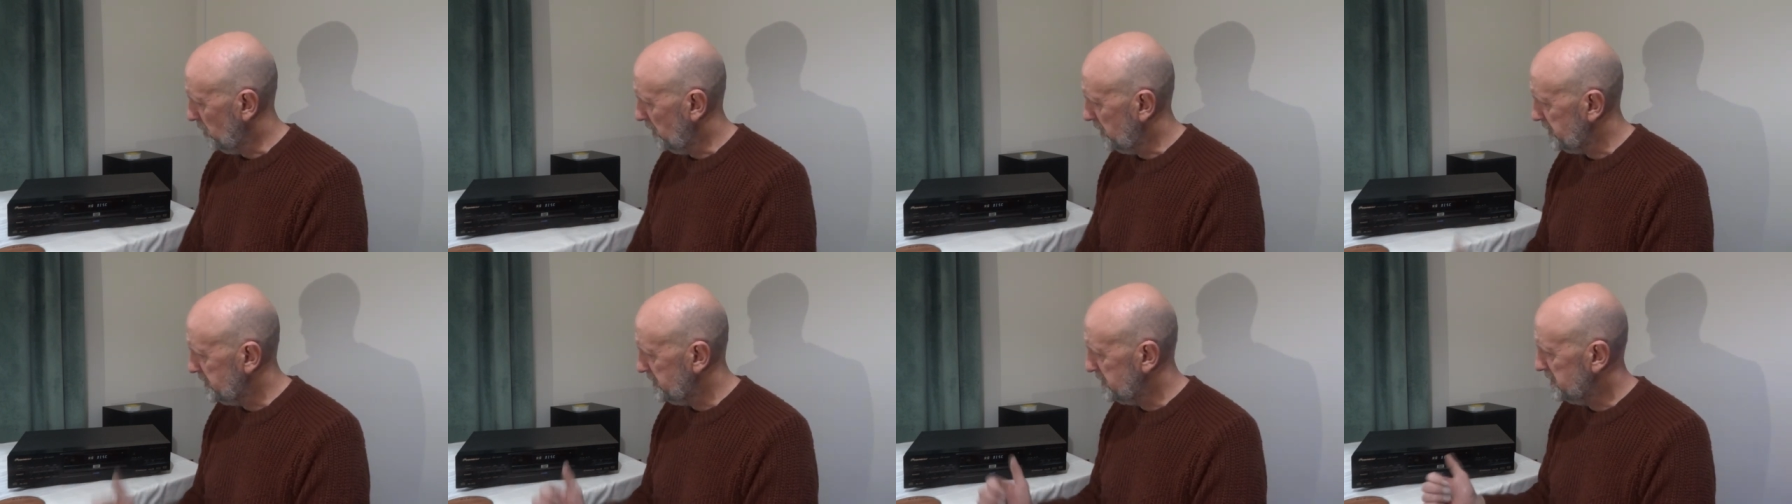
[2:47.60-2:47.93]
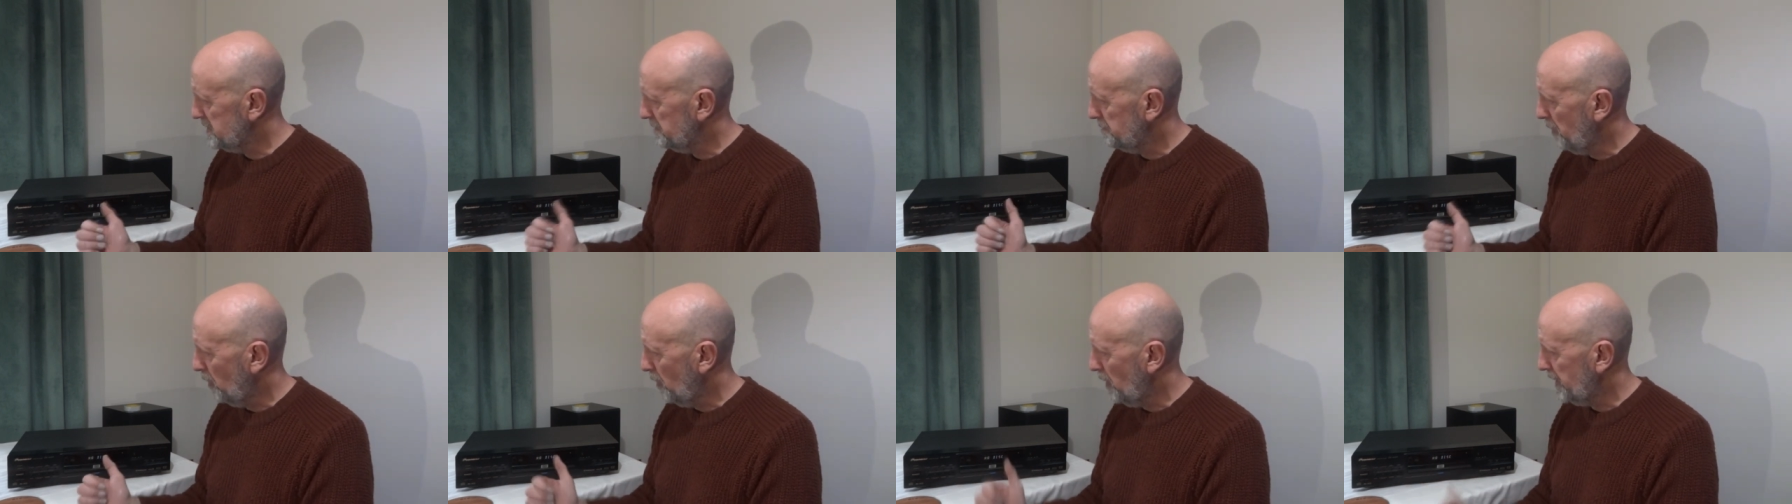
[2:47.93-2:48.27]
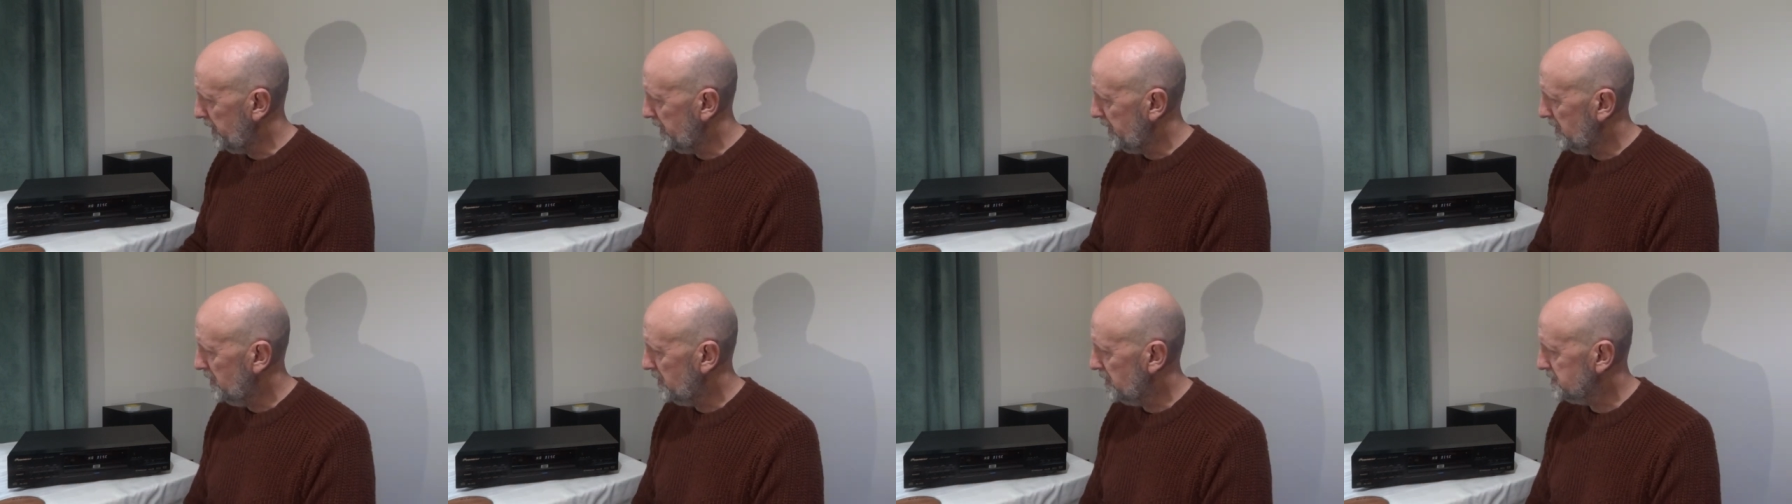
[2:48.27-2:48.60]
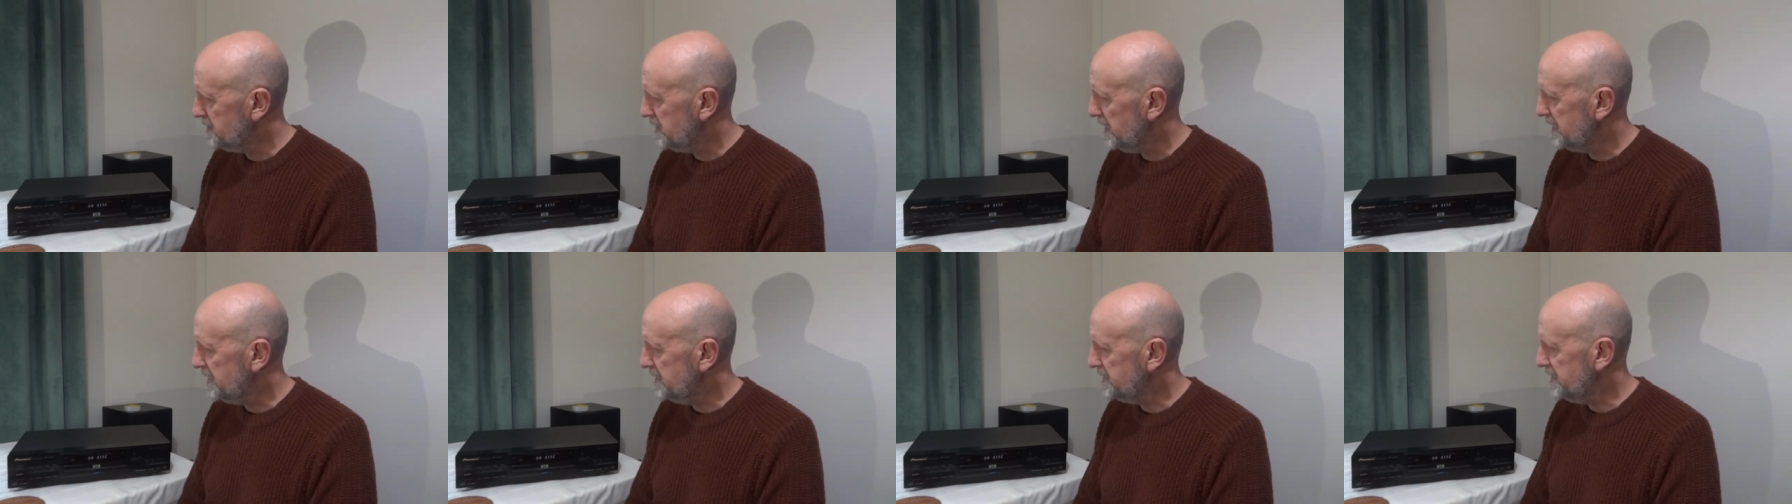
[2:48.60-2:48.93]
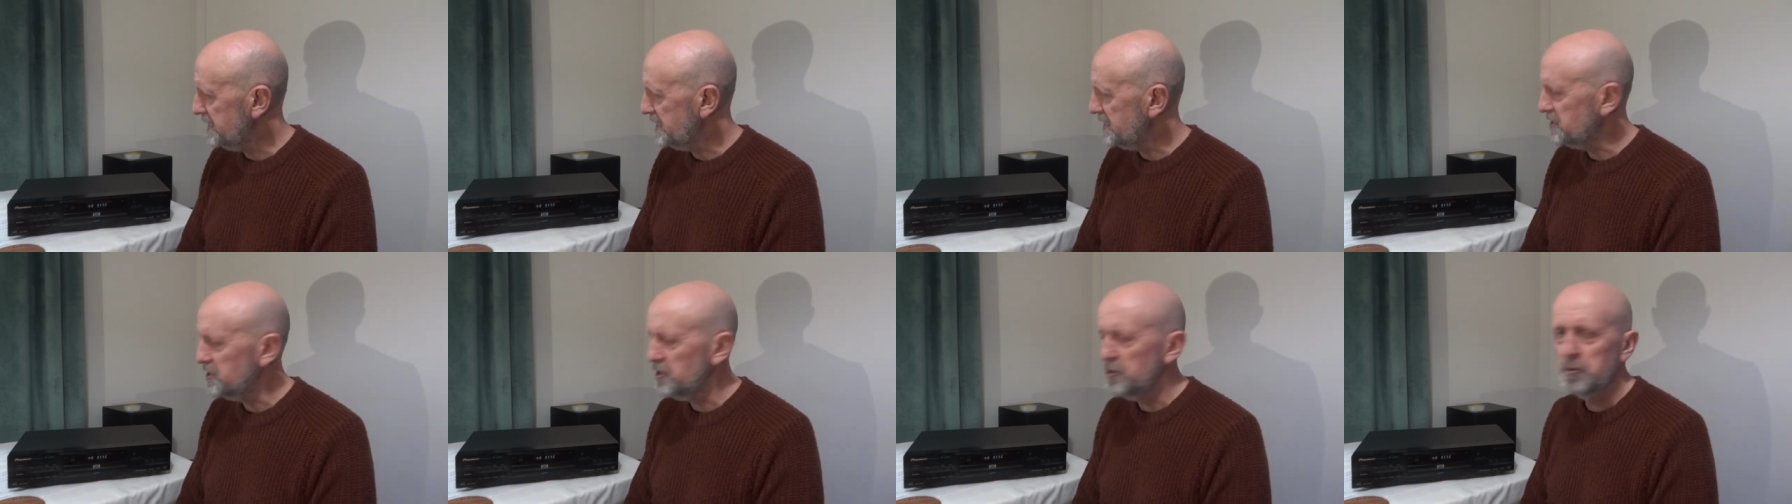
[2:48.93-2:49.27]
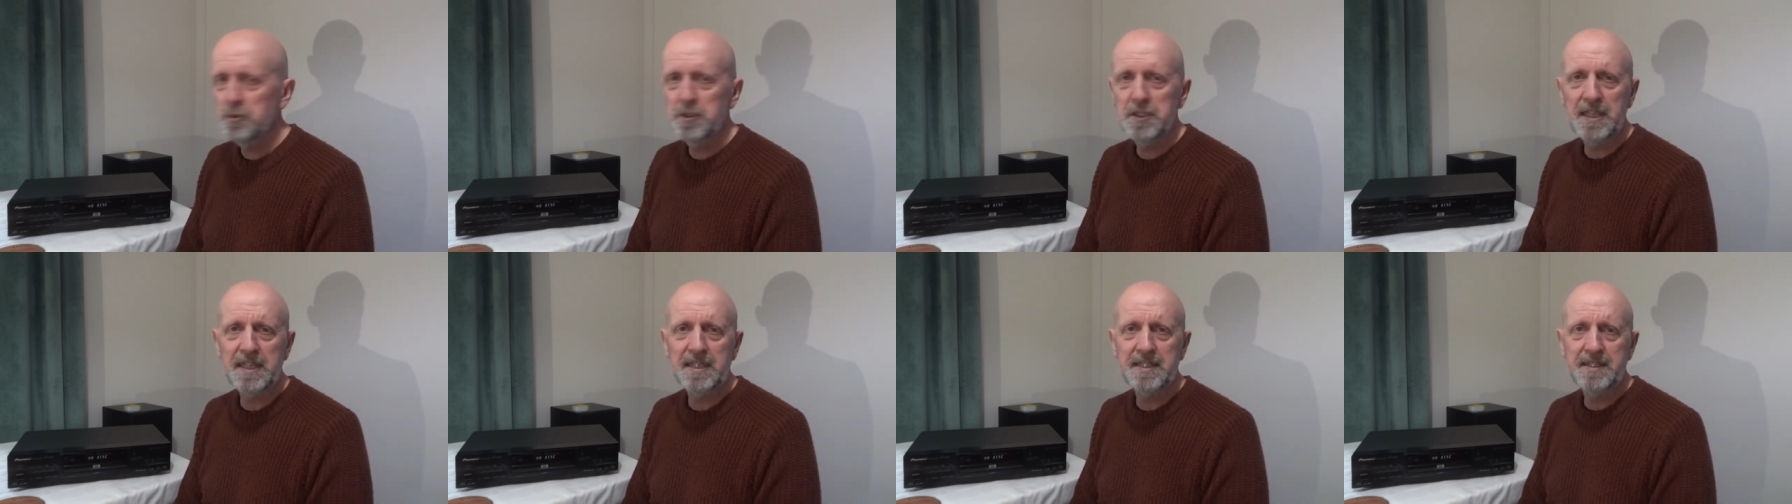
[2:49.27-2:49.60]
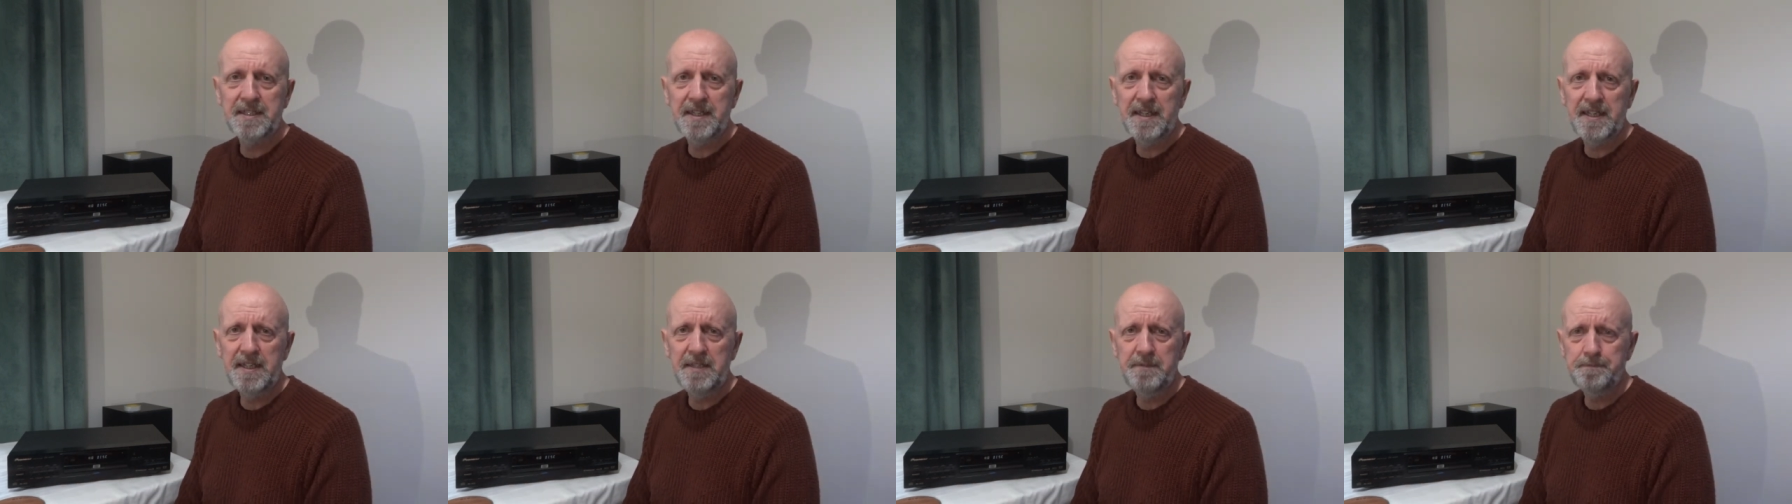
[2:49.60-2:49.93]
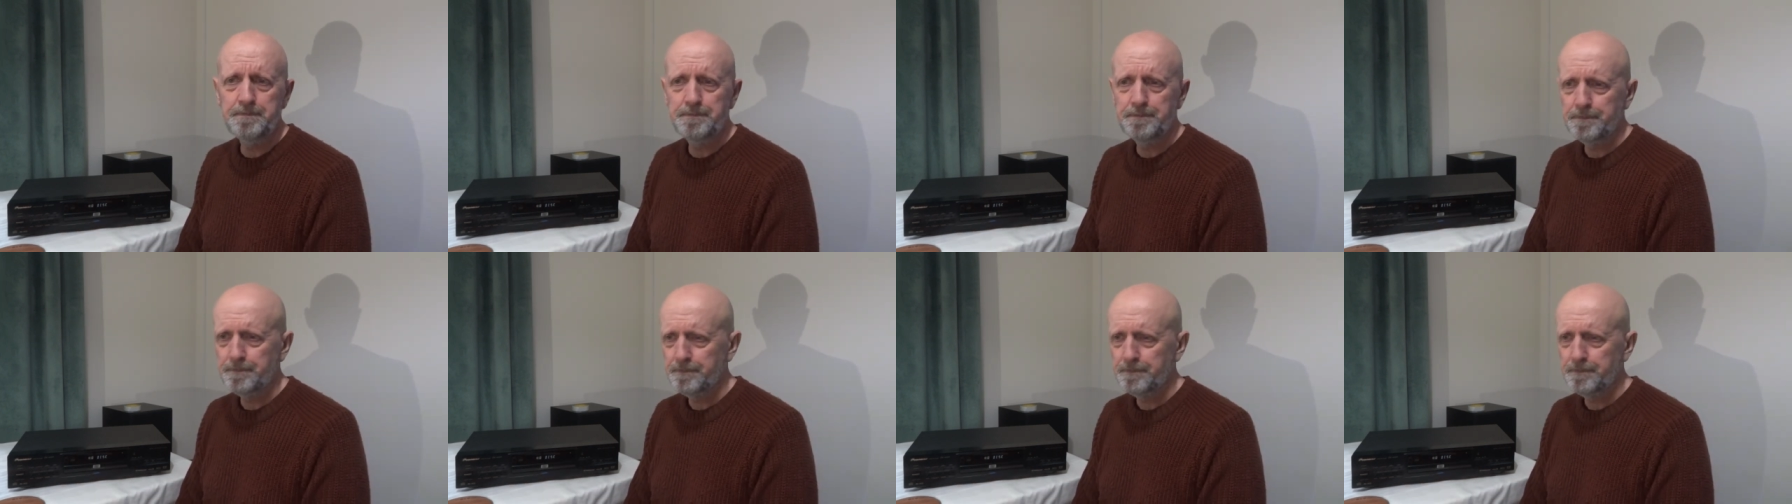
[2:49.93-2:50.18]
Right, this is the Pioneer, like I say, the six two six D.